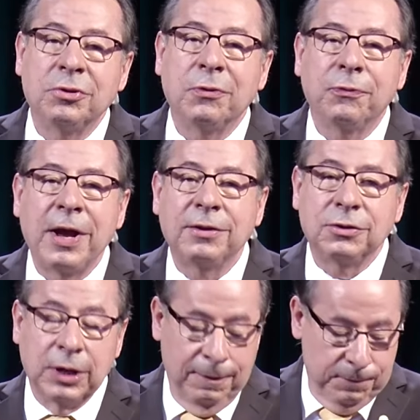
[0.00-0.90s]
friends?
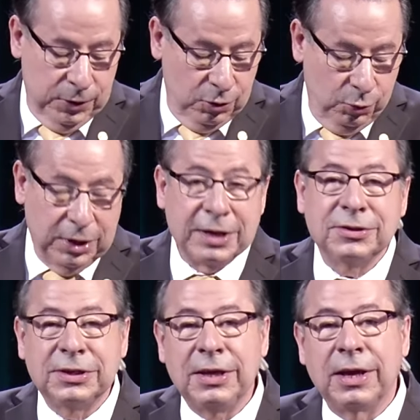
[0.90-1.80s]
We can
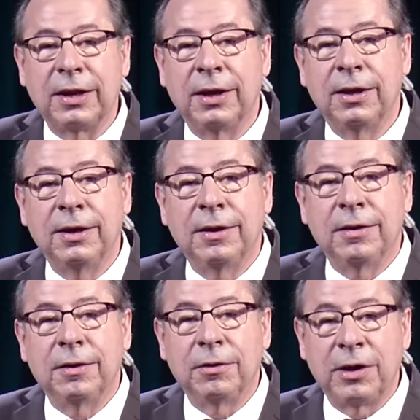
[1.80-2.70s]
see that
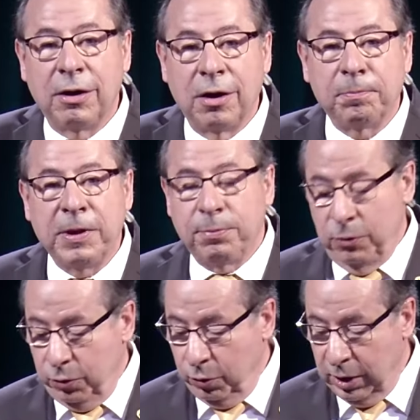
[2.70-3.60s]
there are people
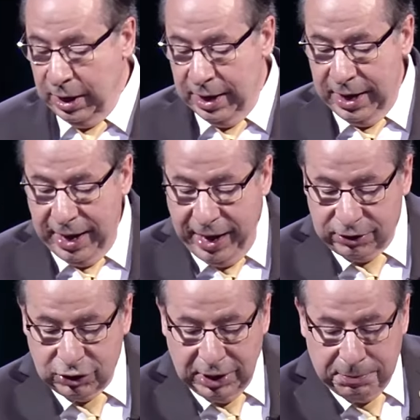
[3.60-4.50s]
who
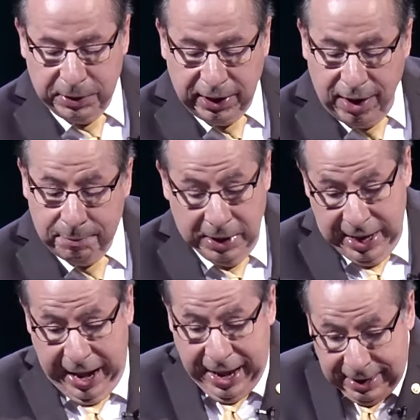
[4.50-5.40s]
actually become
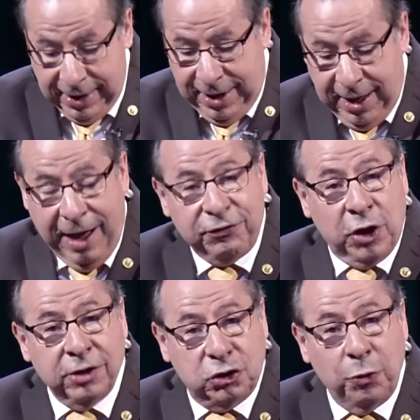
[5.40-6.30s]
and have
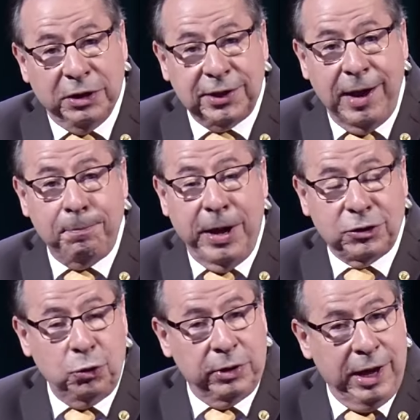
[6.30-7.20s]
done so in time past
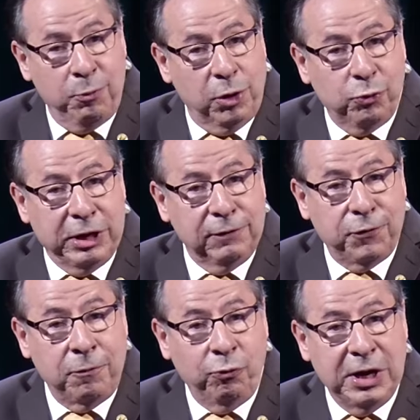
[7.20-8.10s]
too. Again, we're
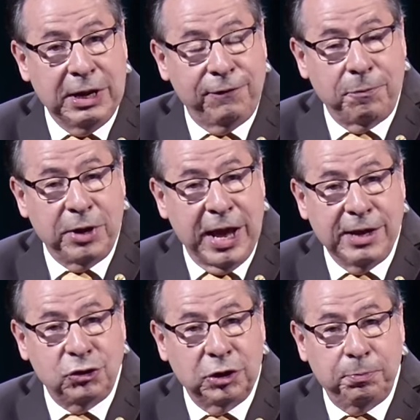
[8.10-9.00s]
reading from the
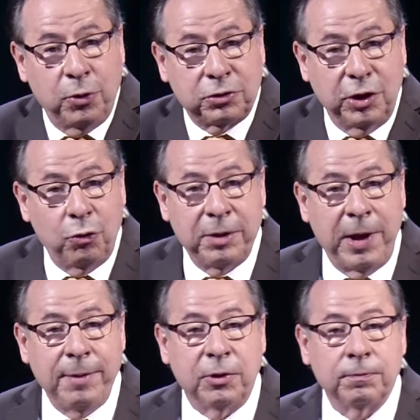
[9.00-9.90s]
ancient book, the Holy
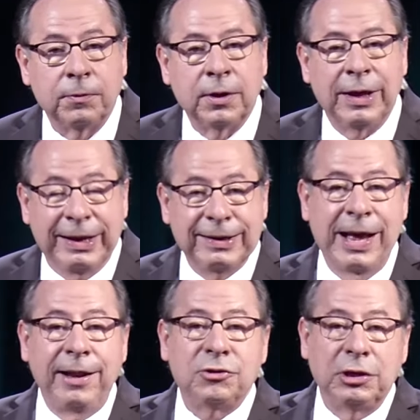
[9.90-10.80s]
Bible,
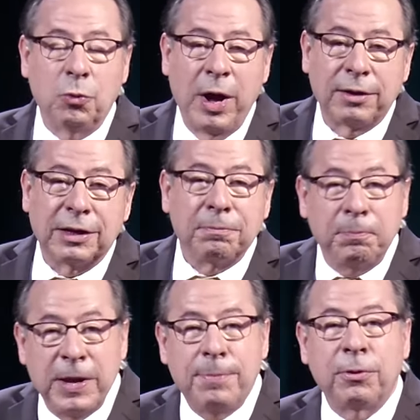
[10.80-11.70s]
acknowledging what?
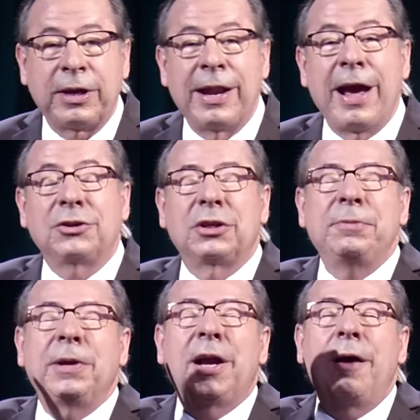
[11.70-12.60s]
People can actually
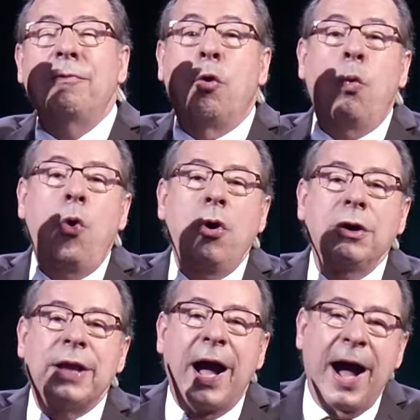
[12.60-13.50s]
become
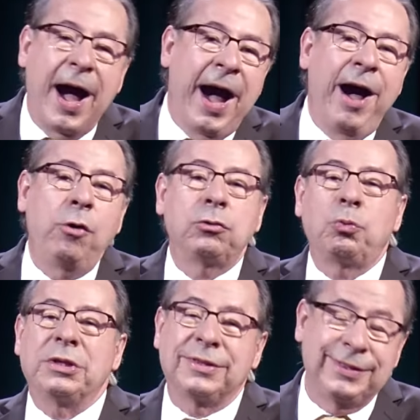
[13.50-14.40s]
worn out
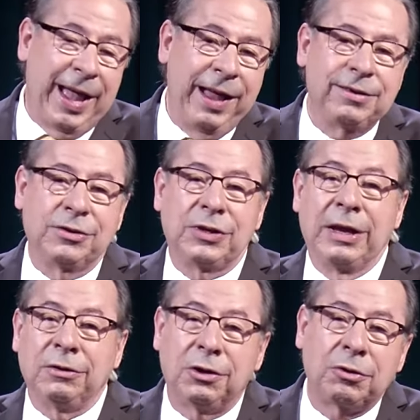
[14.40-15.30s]
with sadness
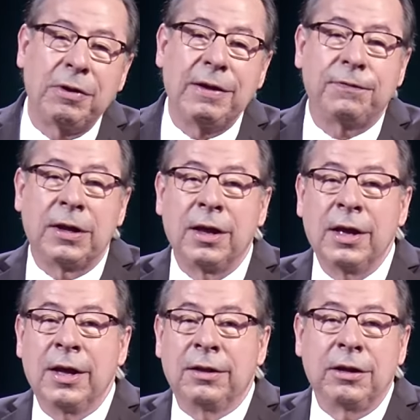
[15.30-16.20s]
and grief.
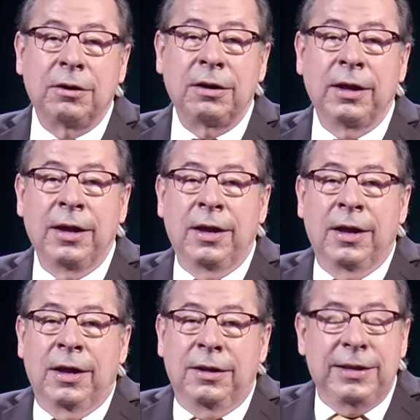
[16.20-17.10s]
They're
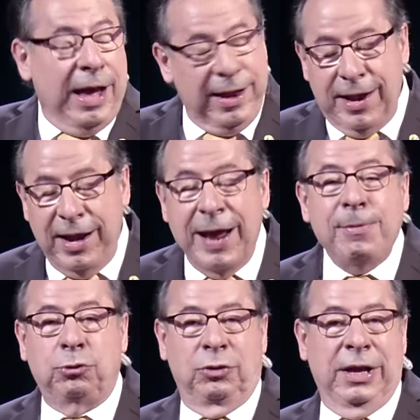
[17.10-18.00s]
not able
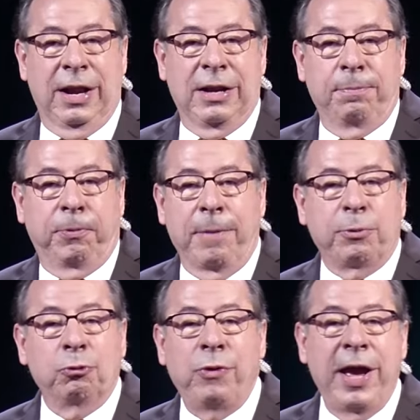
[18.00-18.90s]
to get any proper
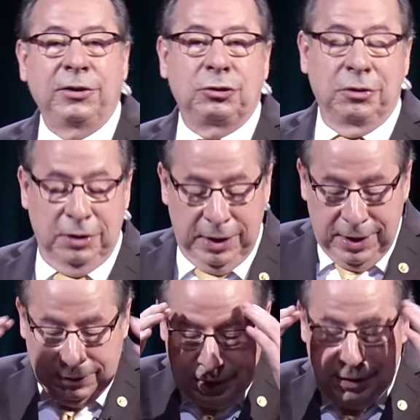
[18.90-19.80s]
rest, and
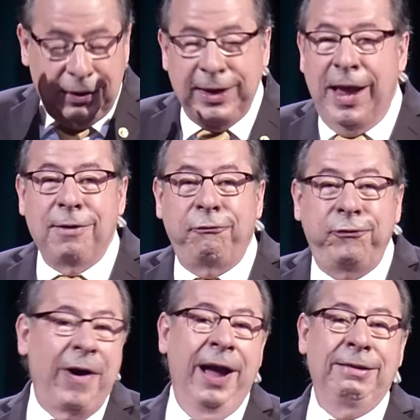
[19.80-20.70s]
they can't
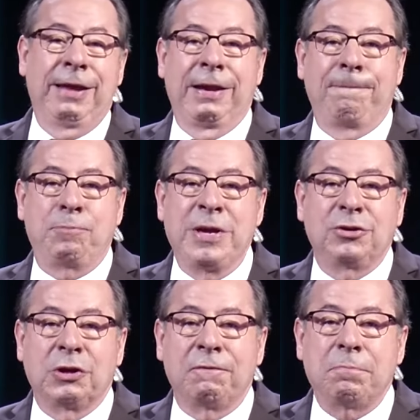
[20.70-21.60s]
find any peace
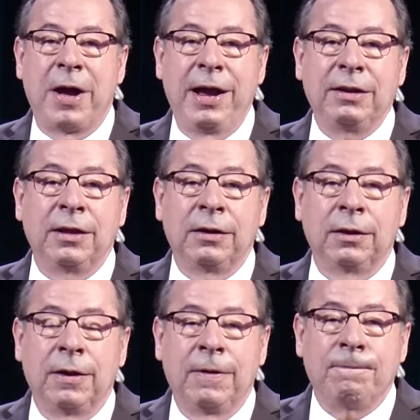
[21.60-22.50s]
of mind, and
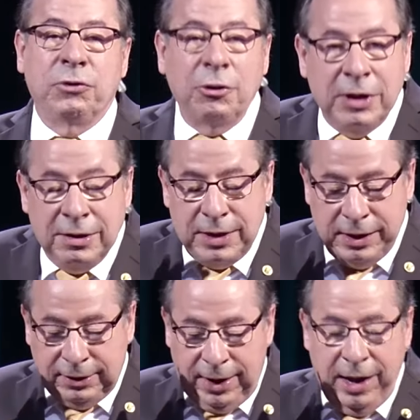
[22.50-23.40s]
they're in
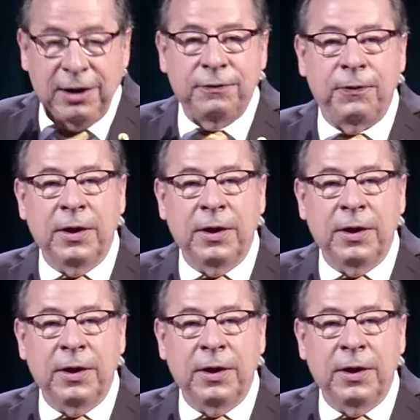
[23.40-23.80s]
that kind of